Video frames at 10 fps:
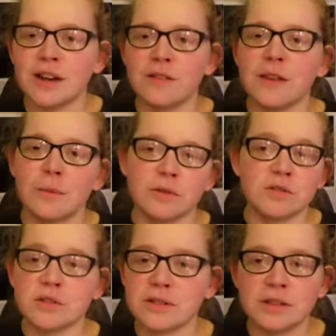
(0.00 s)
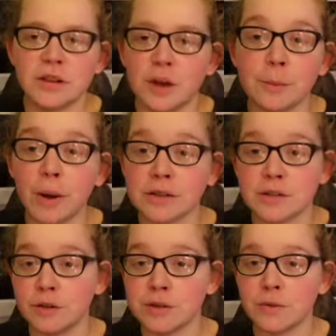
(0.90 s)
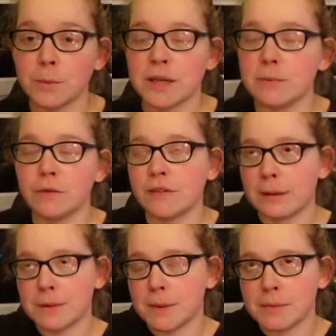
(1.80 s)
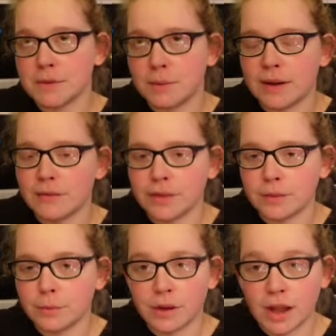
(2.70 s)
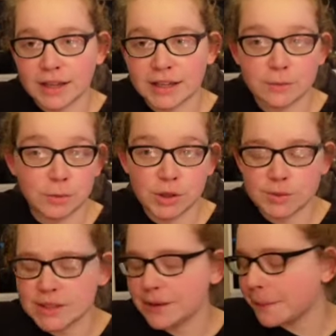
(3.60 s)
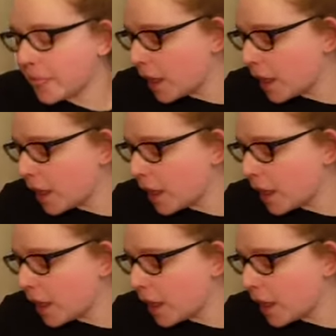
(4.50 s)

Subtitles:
don't, then we'll just, you know, pass it on to other people, family members or whatever, that will like it and we'll use it.